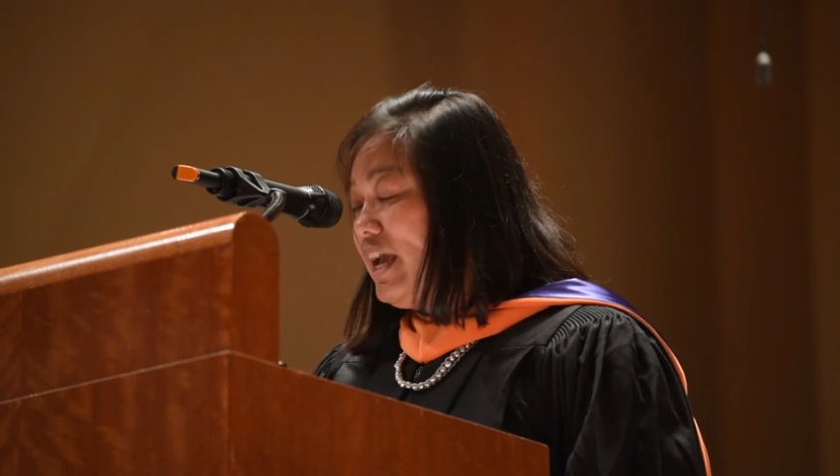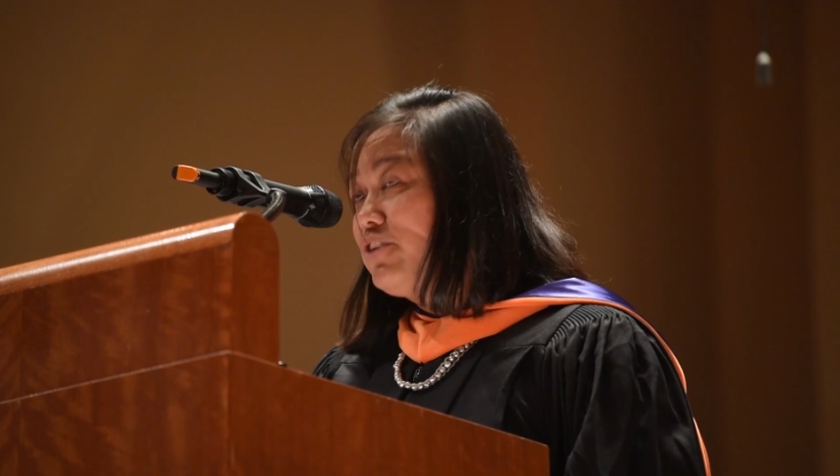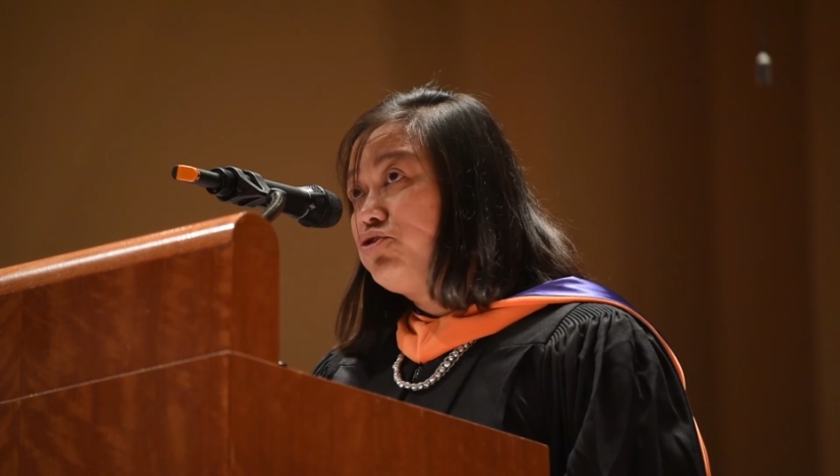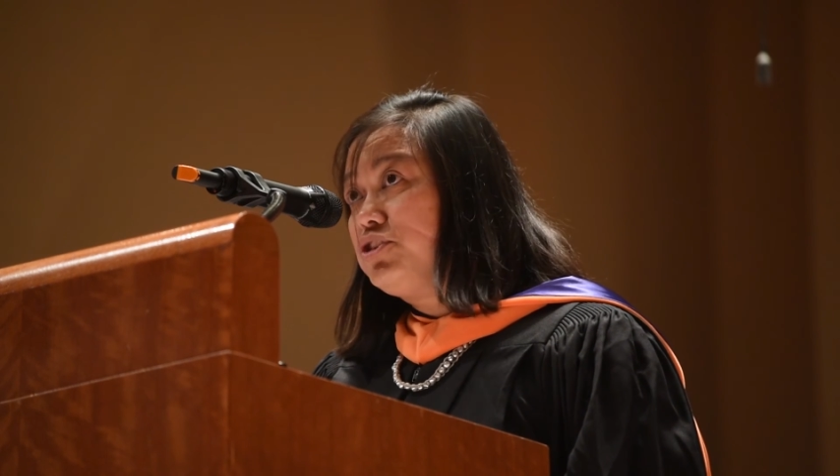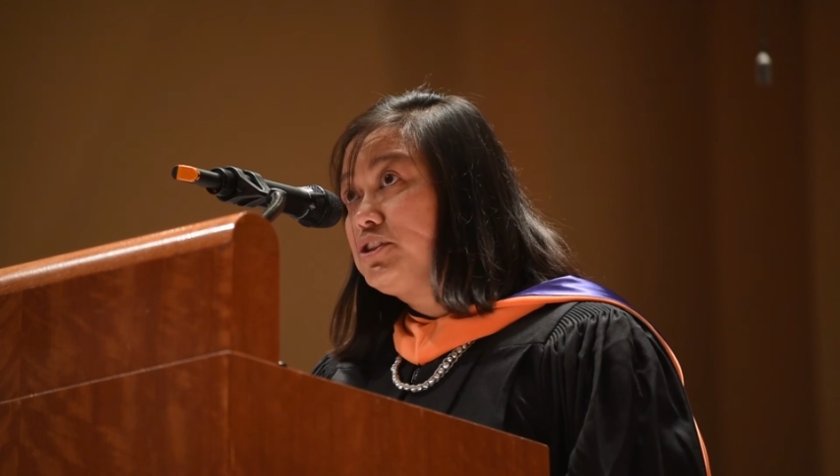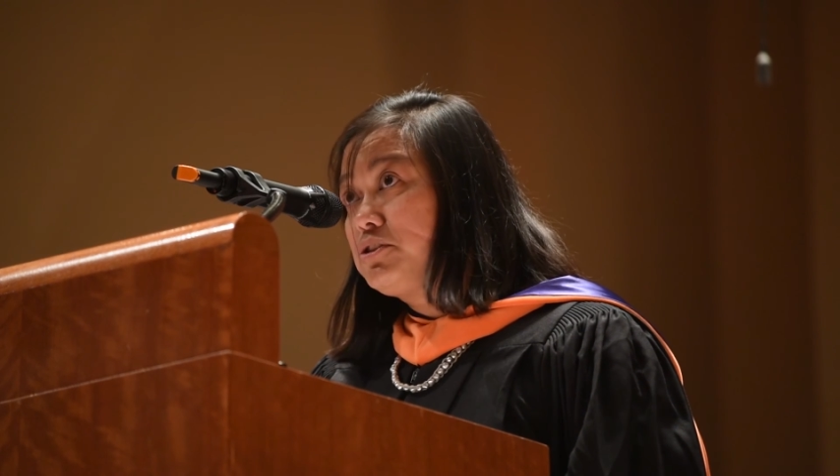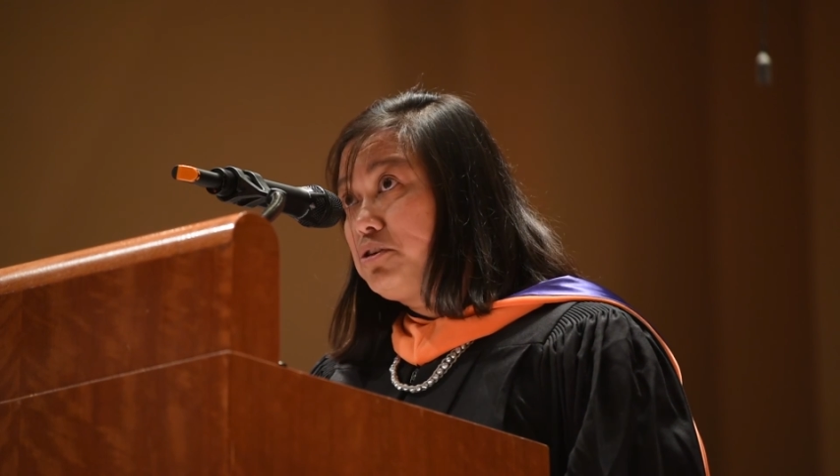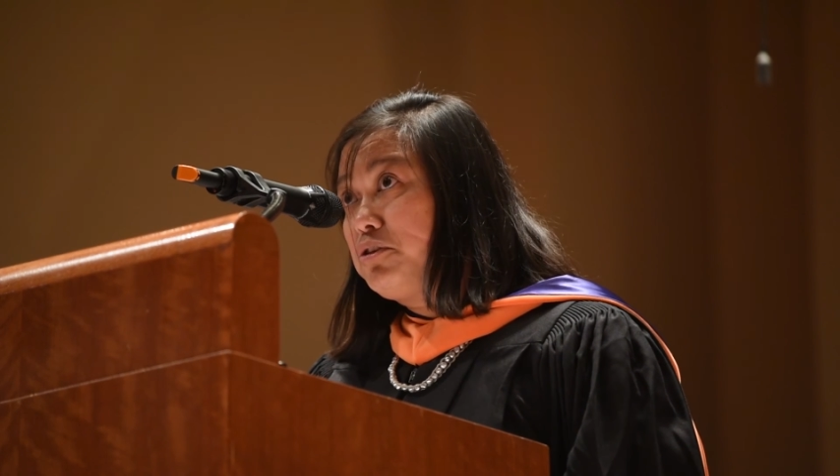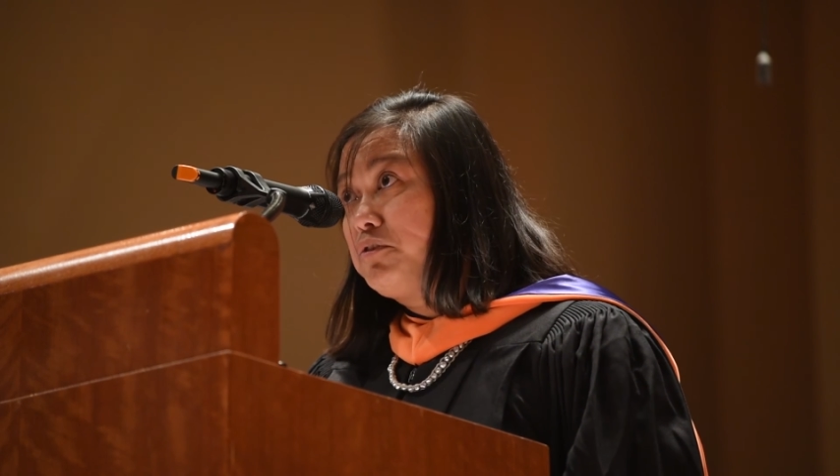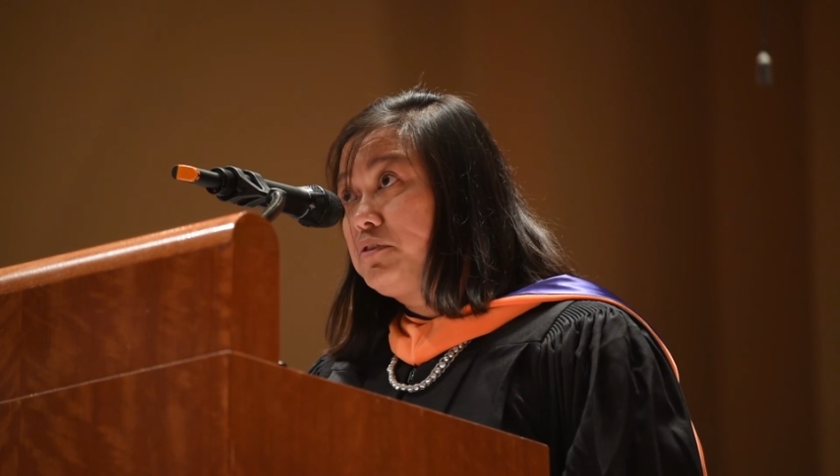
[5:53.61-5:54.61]
as she
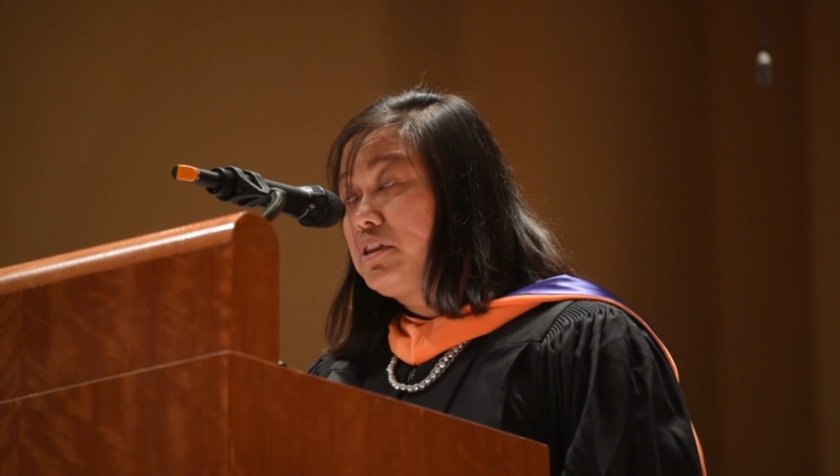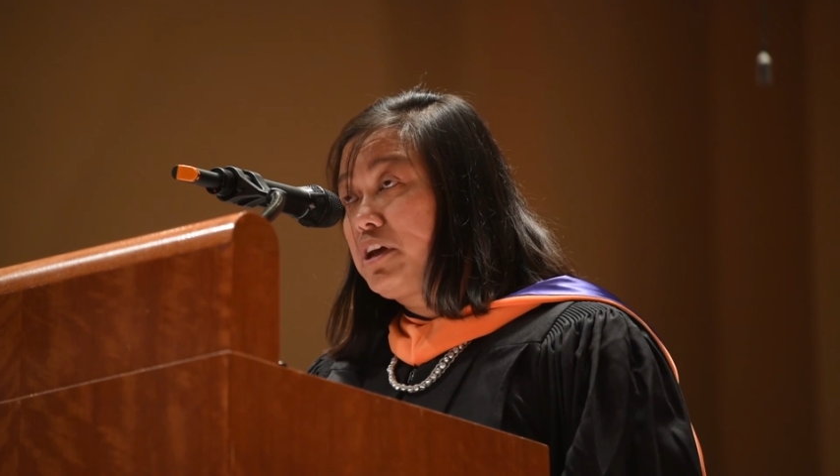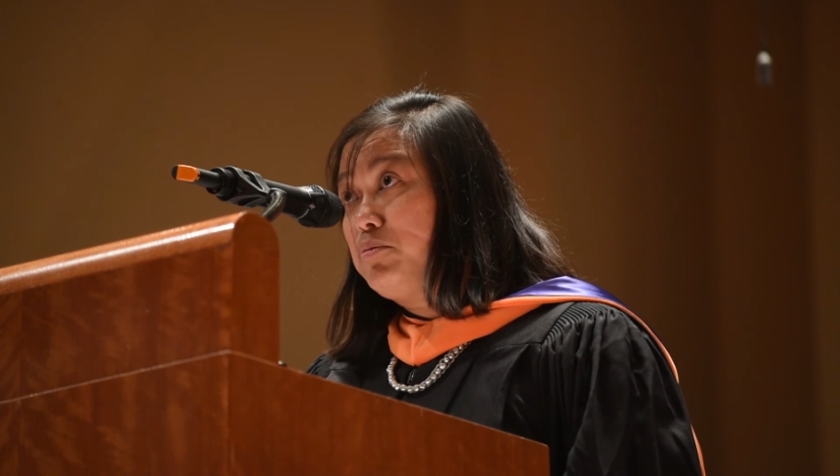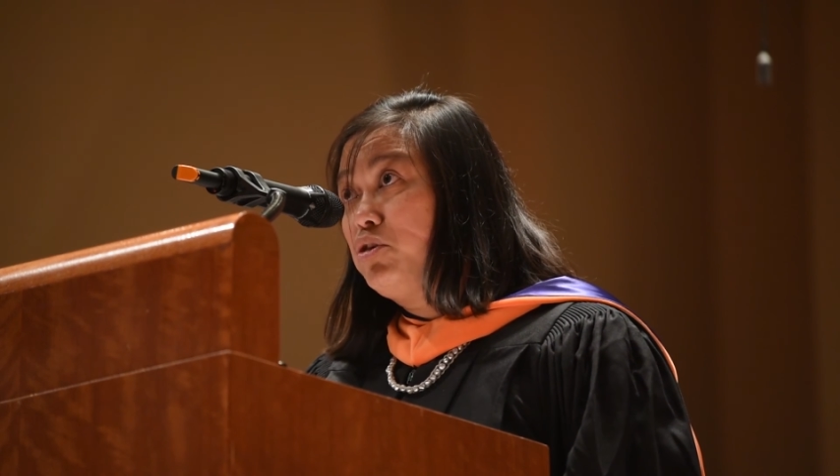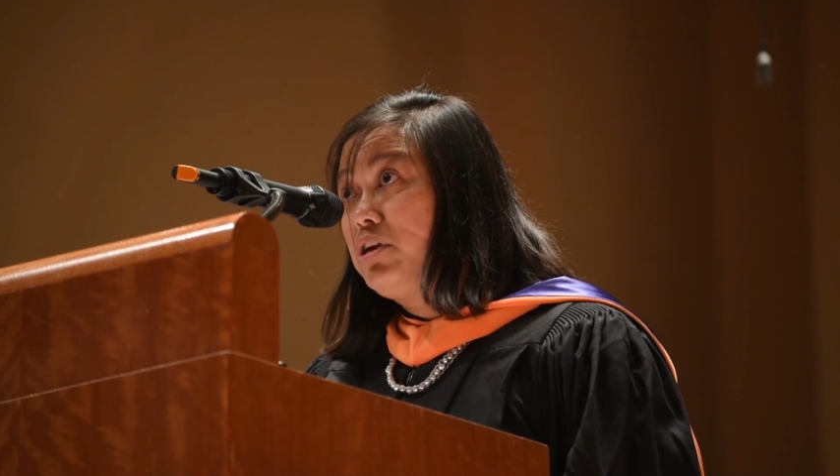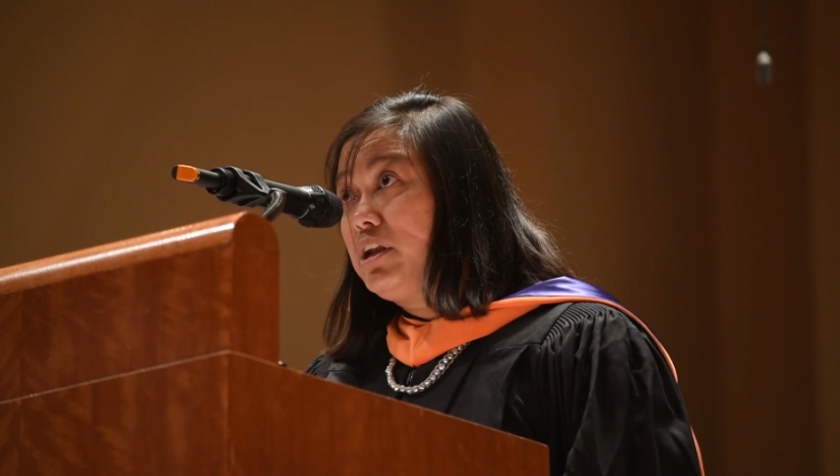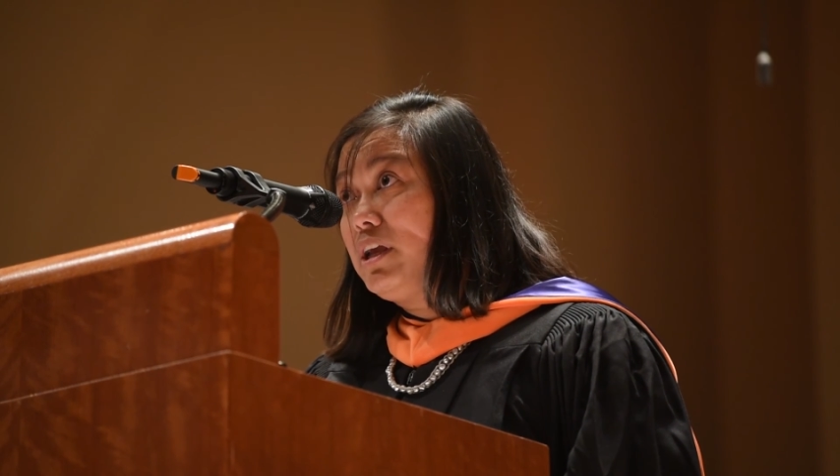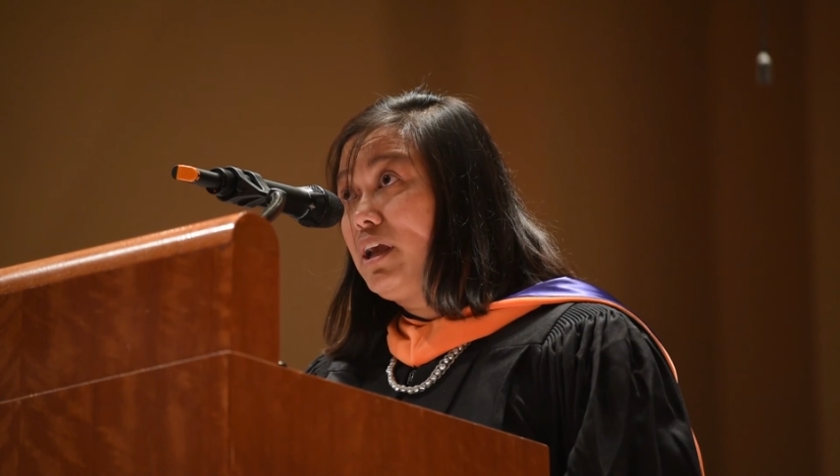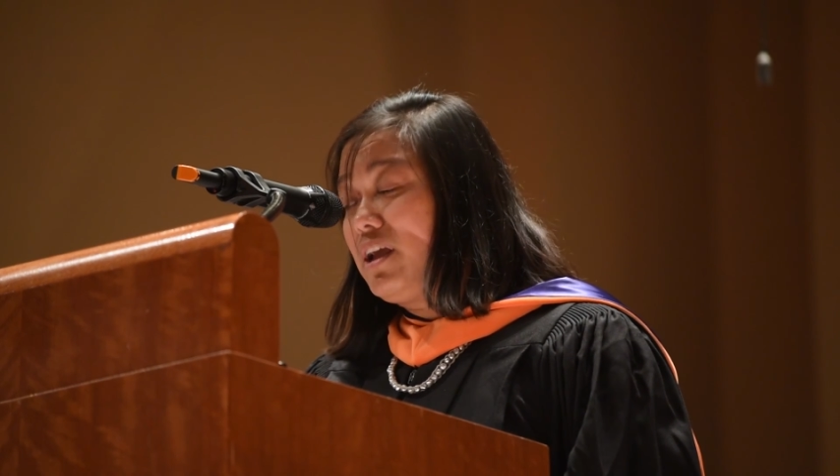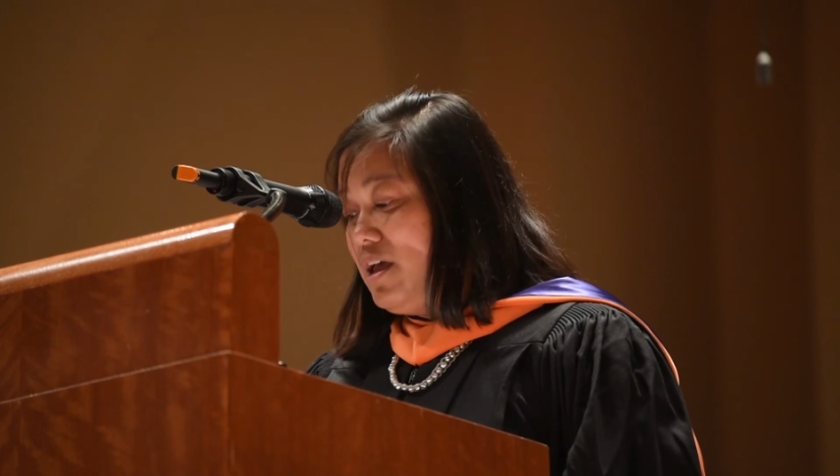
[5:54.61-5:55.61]
served the
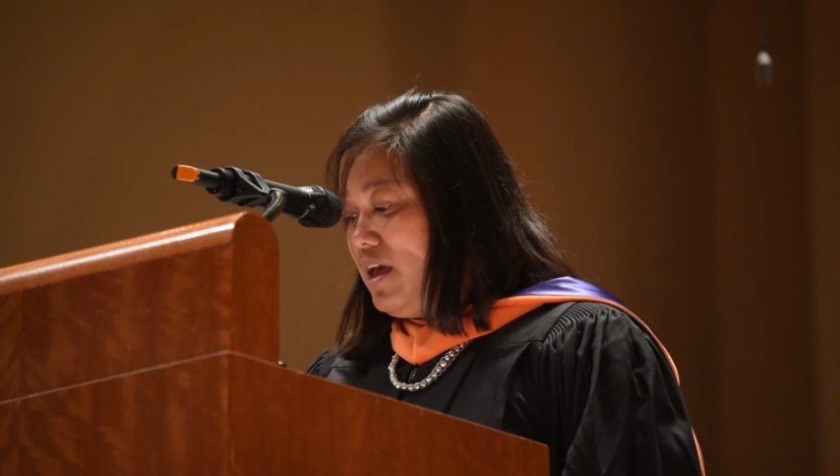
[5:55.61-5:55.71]
community,